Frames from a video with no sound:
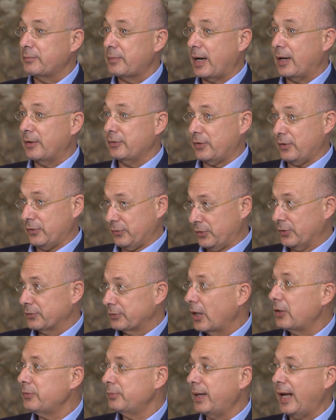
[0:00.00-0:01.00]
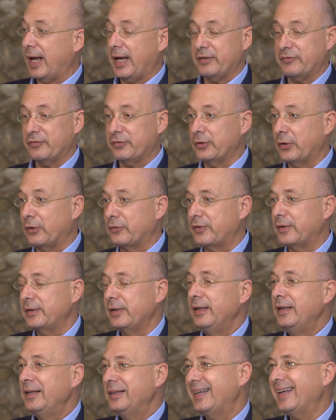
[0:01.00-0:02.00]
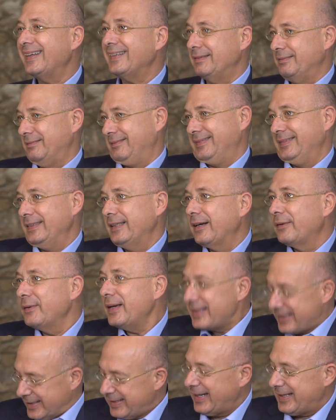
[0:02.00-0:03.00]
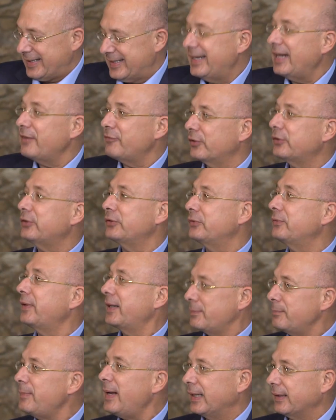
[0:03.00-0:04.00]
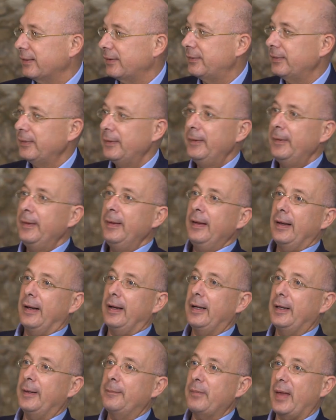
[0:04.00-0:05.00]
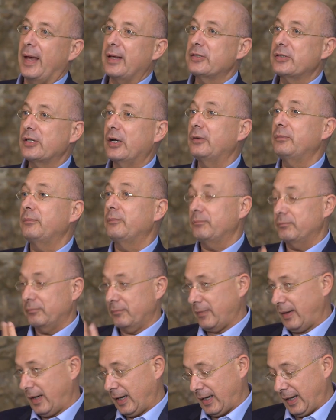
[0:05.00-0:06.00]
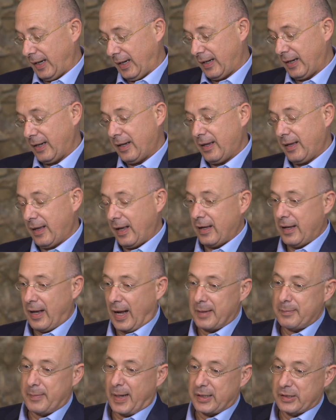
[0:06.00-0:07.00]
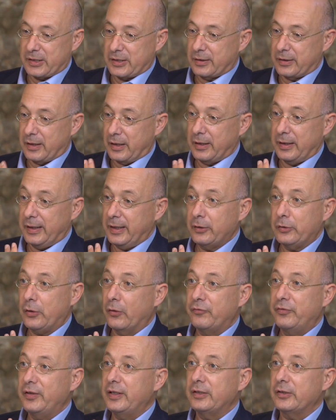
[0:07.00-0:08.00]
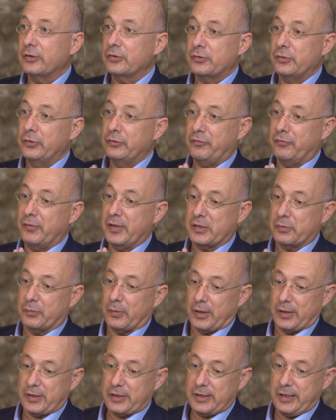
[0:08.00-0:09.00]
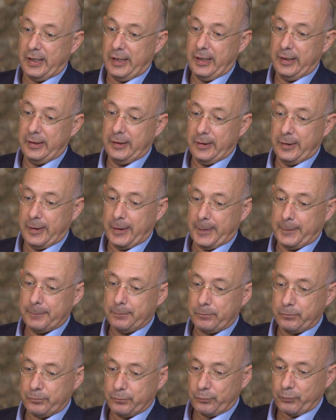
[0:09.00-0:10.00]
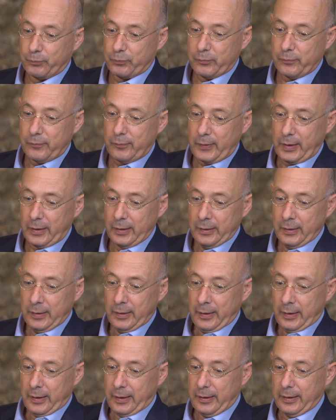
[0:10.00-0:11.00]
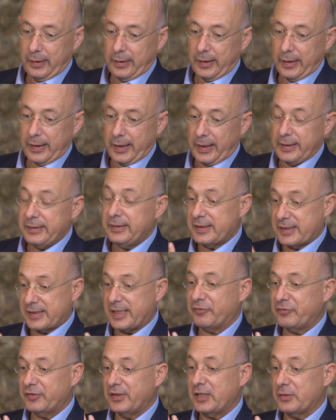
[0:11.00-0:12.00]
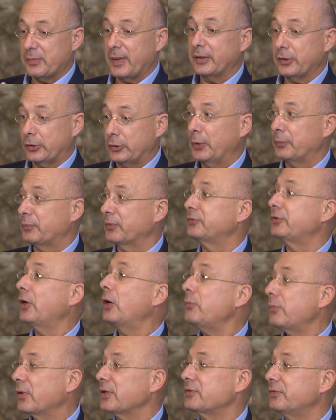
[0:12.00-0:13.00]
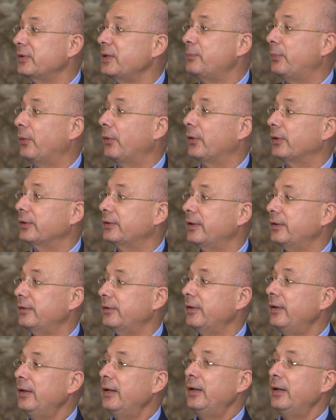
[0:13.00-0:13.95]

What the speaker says: about your own behavior, it's difficult to admit. And so I mentioned an inconvenient truth, which was in the 70s when the Club of Rome was reported,